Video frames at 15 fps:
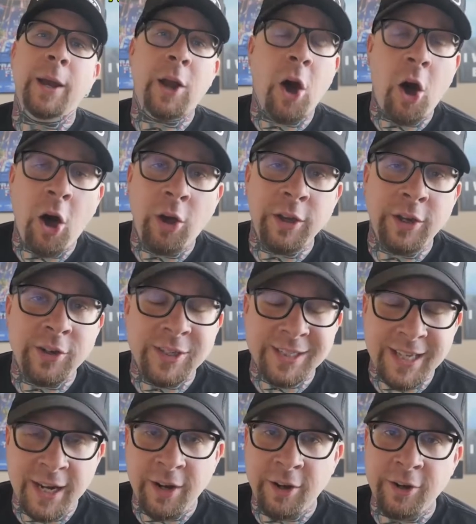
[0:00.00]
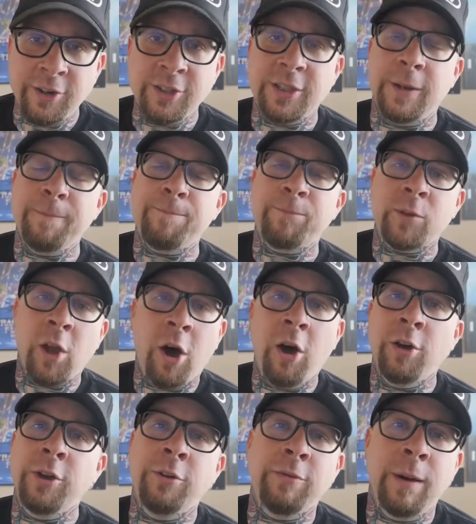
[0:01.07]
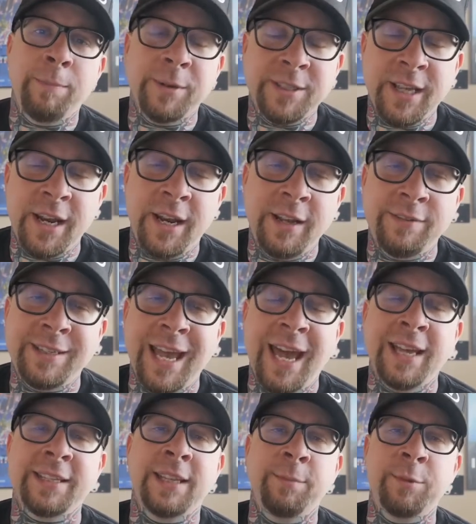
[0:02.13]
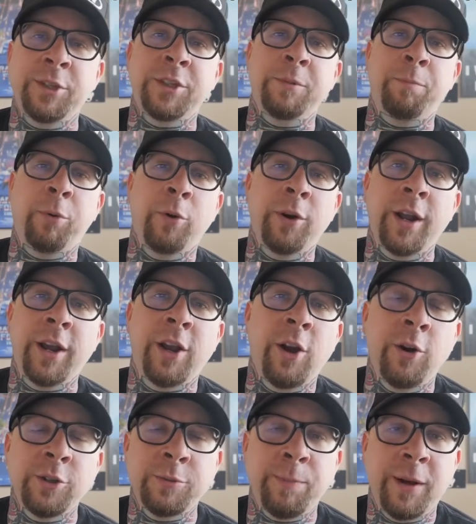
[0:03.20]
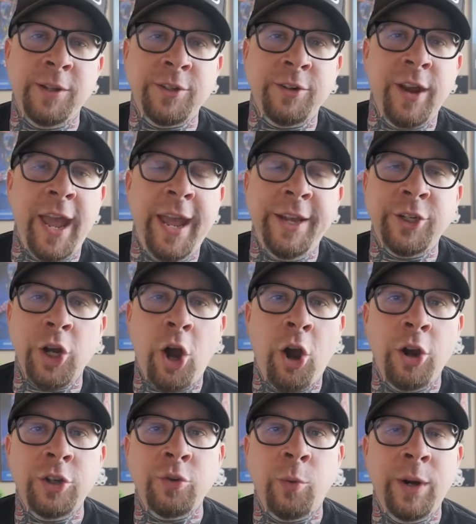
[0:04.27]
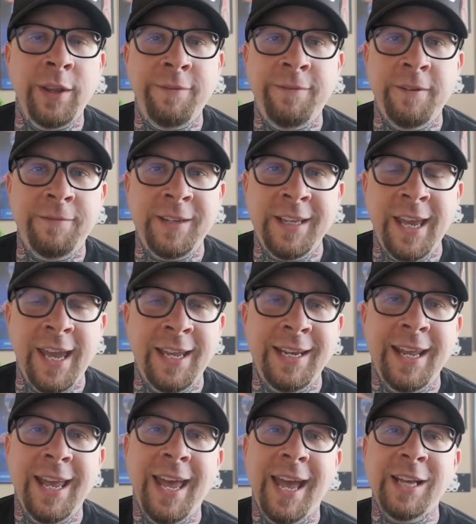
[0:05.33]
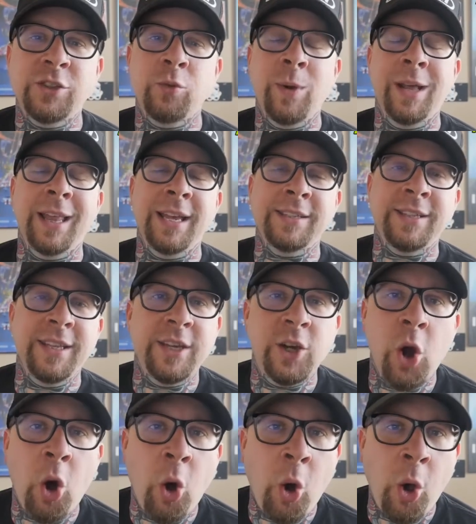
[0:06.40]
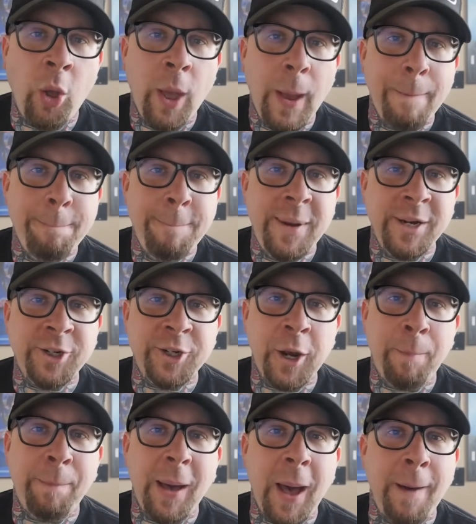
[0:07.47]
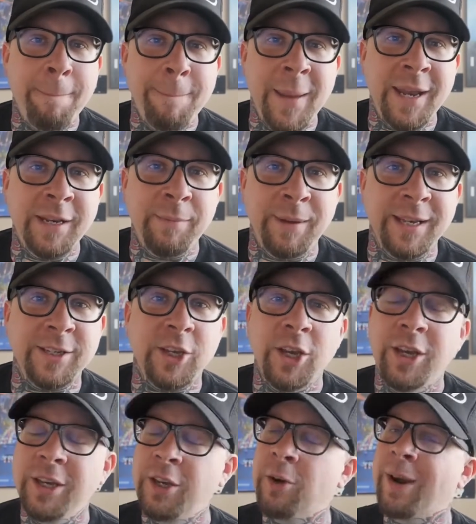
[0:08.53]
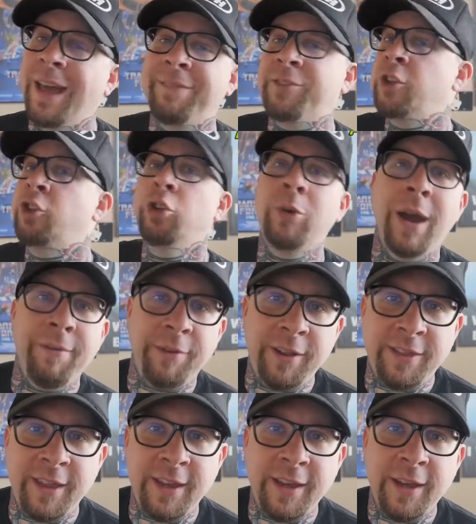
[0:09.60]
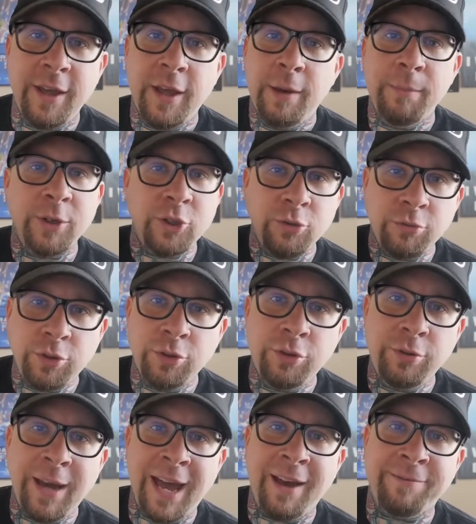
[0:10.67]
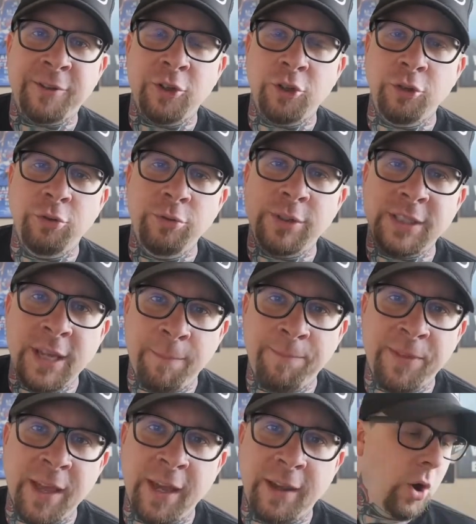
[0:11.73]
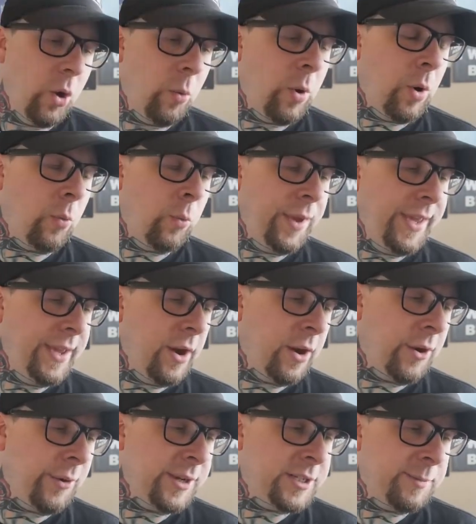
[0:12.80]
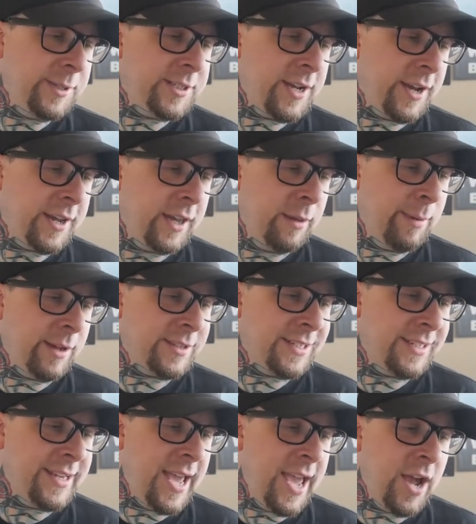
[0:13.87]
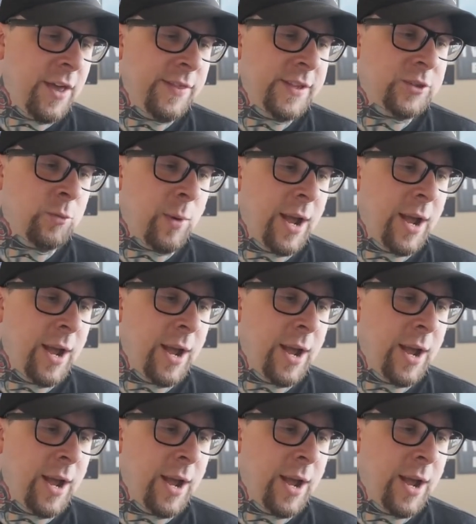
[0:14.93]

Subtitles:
call your senators, call your representatives, ask them to support and co-sponsor H.R. 2058, as well as the Cole-Bishop Amendment. You don't have to do everything, but you do have to do something. What we are going to be talking about today on this